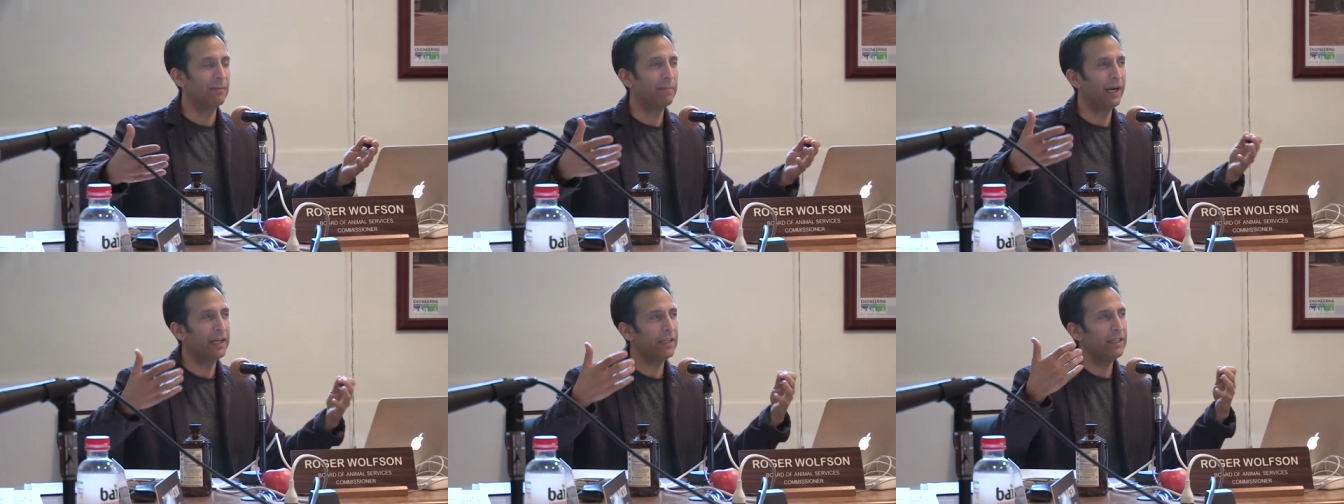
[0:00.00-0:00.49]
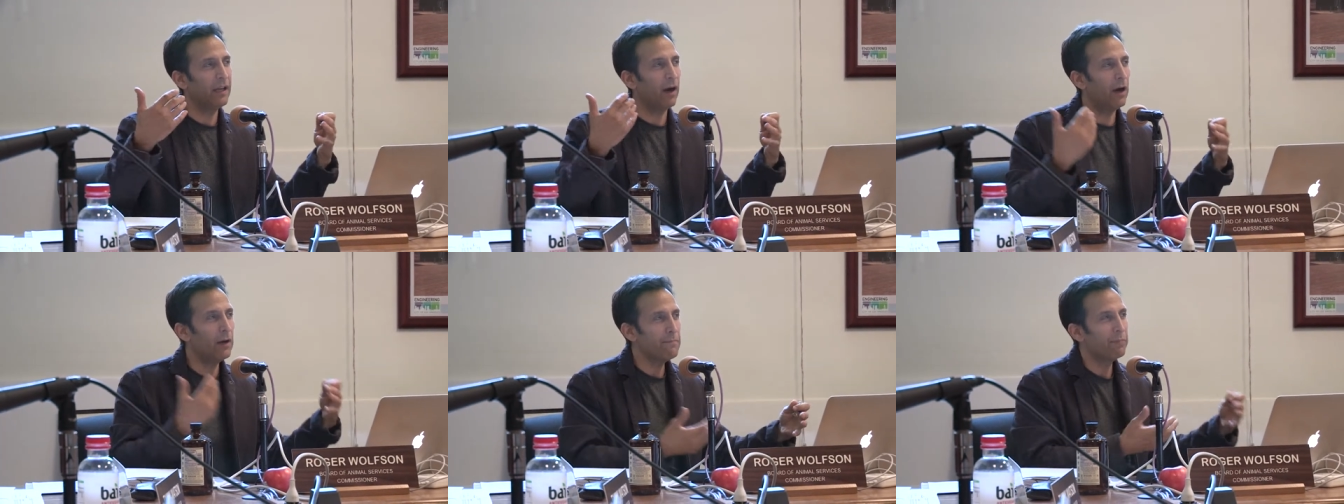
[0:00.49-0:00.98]
by the
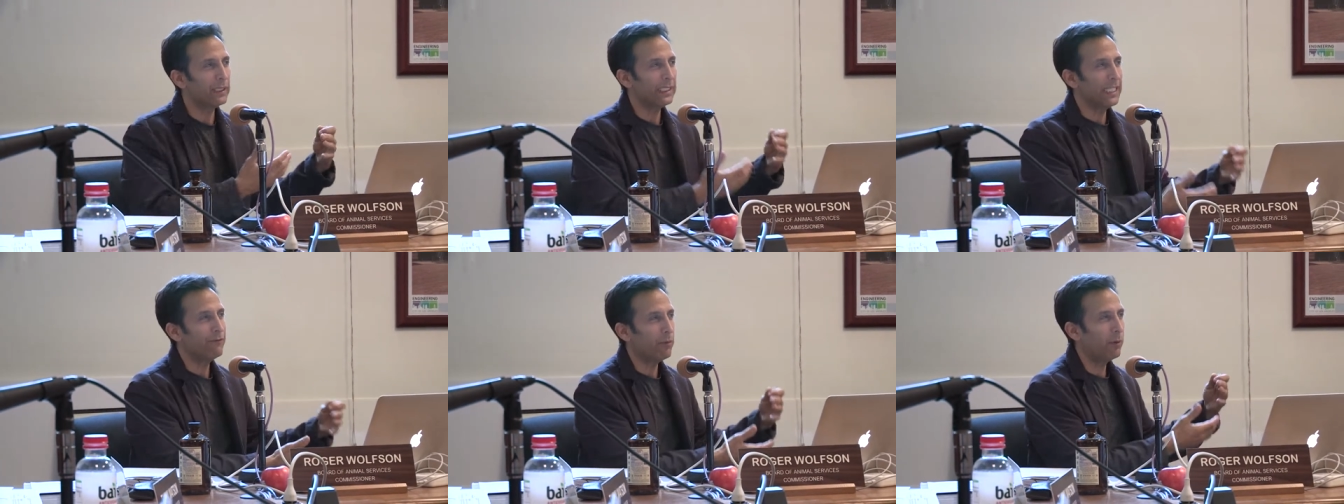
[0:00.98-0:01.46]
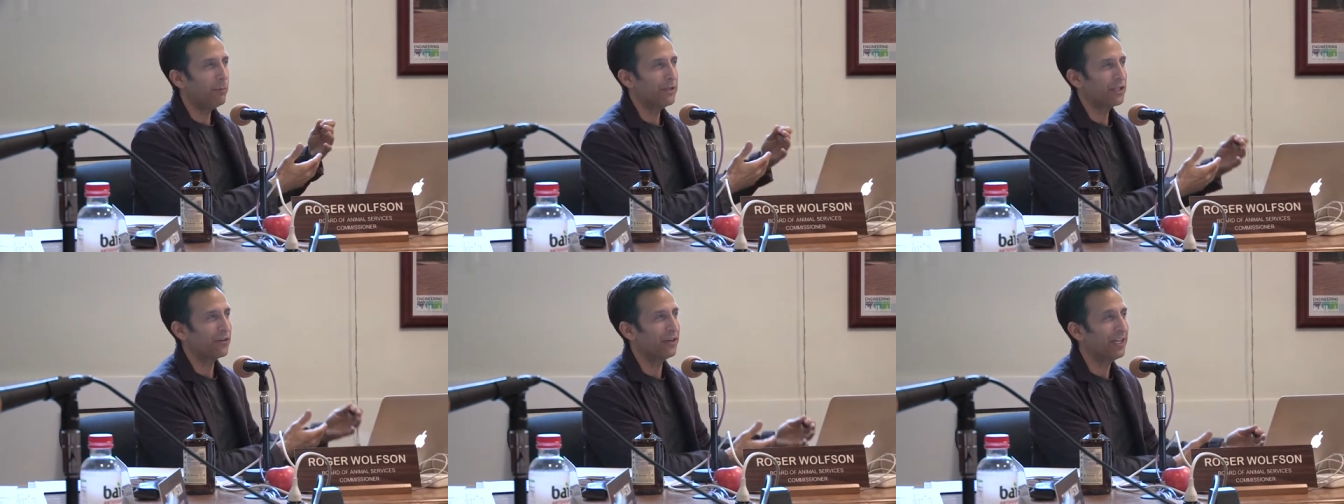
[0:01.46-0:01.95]
unbelievable
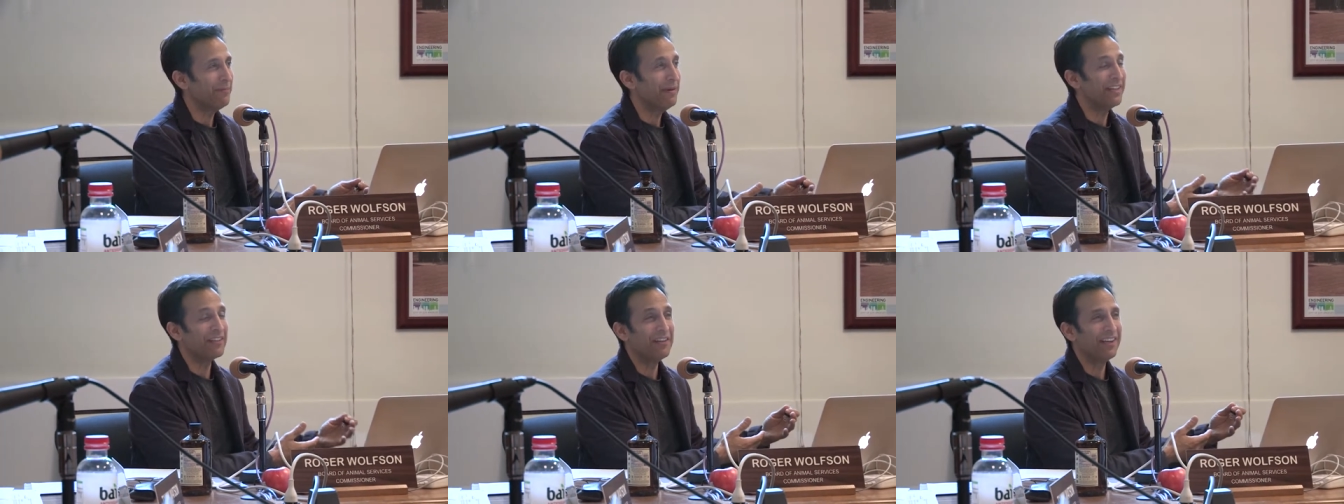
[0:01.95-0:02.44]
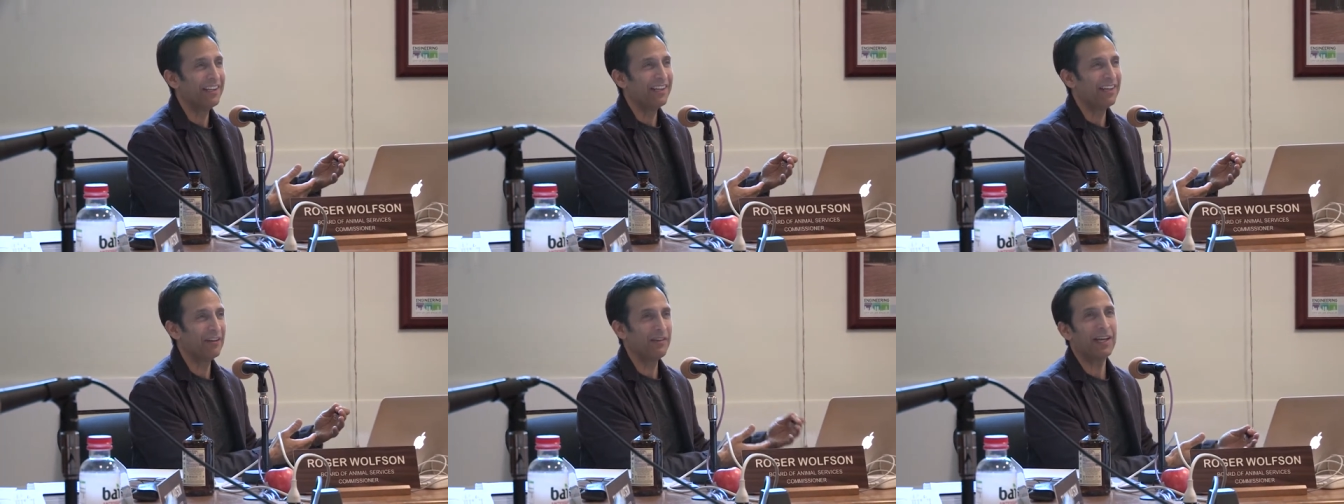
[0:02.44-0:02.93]
mistreatment
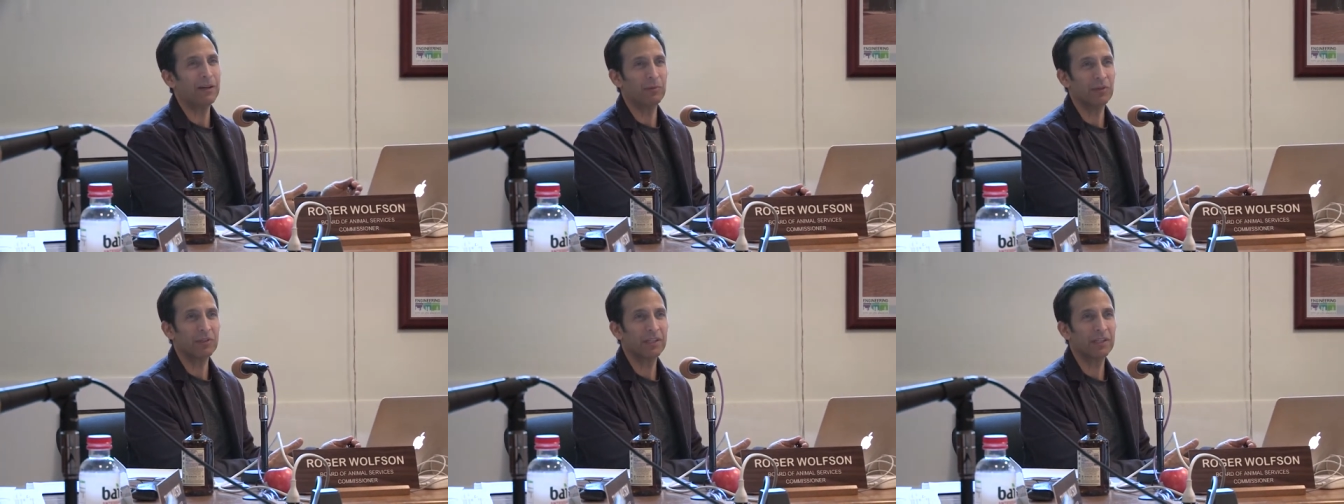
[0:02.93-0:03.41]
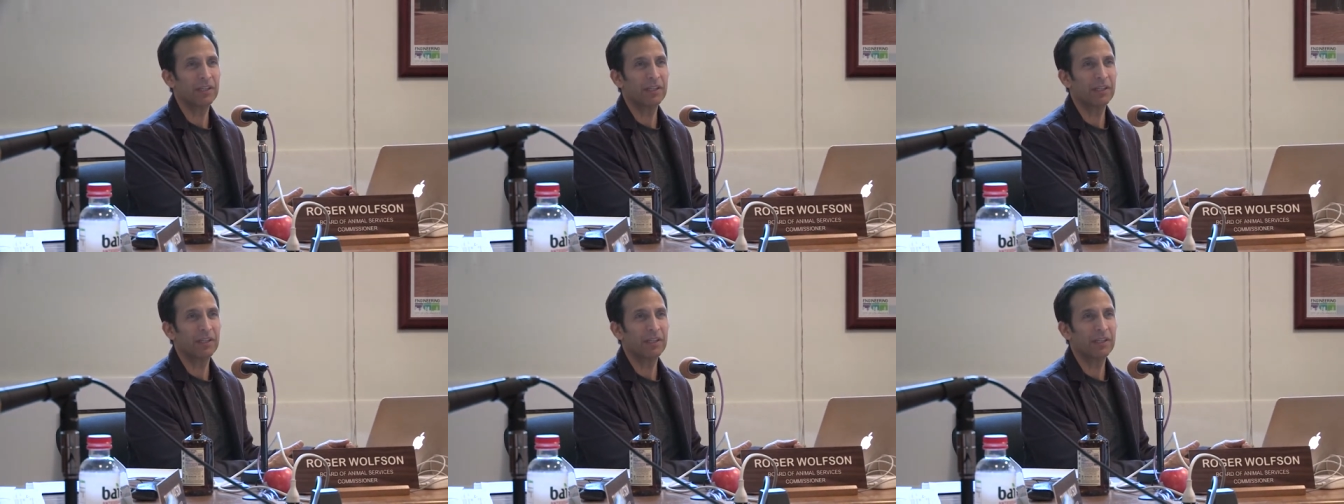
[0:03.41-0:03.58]
of animals.